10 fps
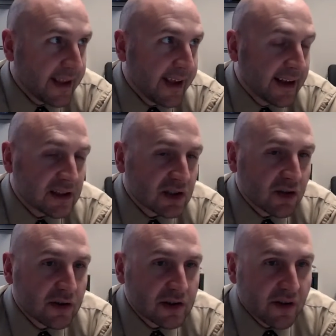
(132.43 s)
Yes,
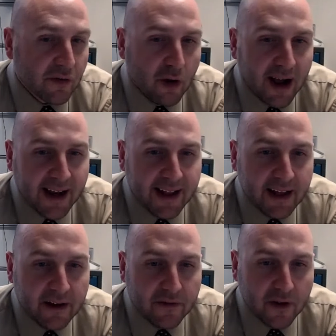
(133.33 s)
so there's a
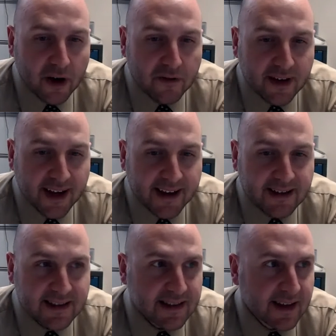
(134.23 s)
variety of
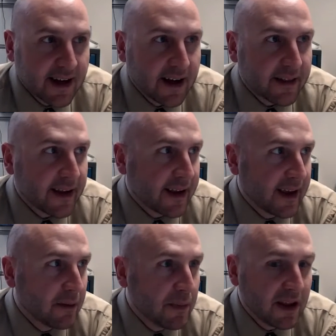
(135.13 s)
tests that
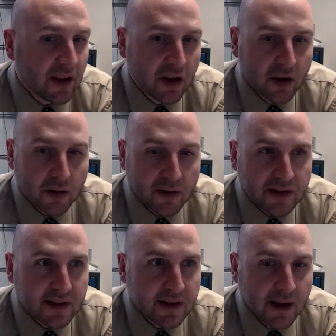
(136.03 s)
can be
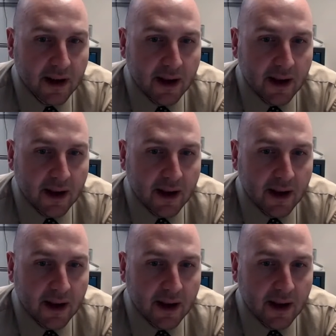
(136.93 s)
used.